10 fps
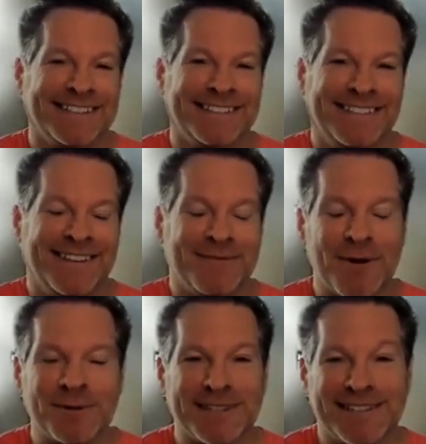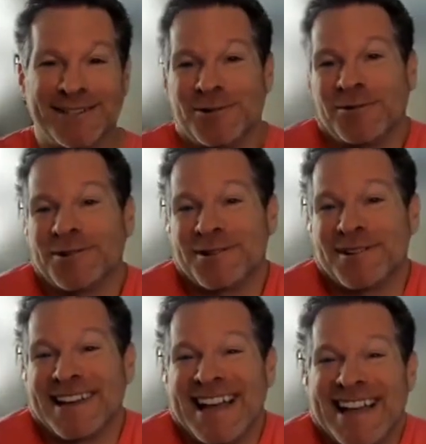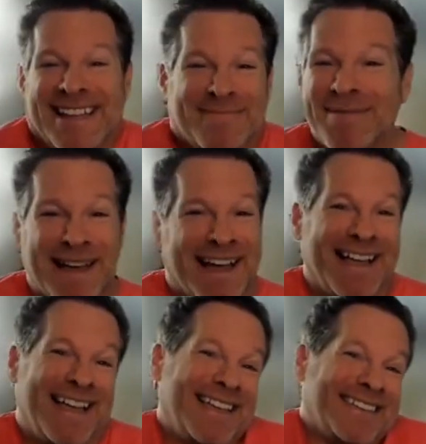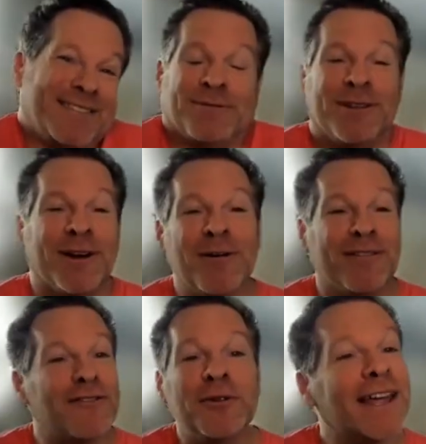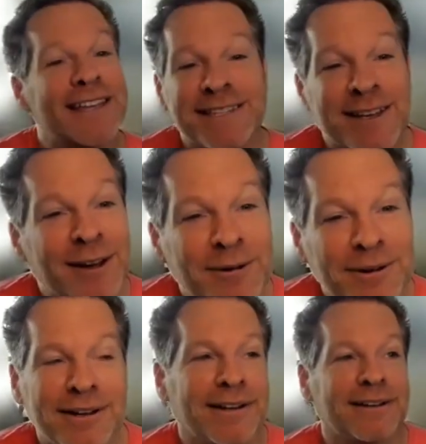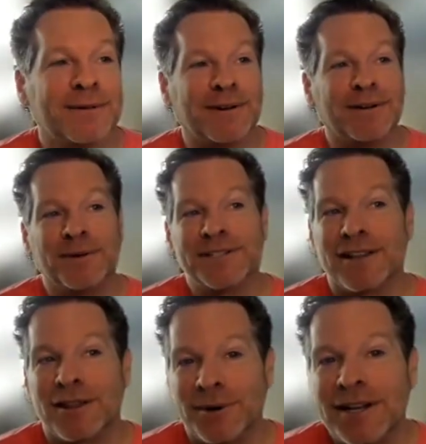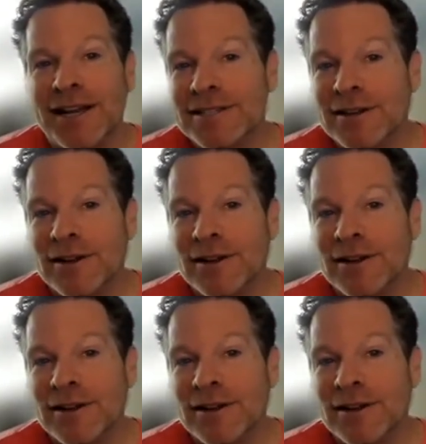Now, most people say shoulder shrug. I don't know, a few days ago. Well, was it 3 days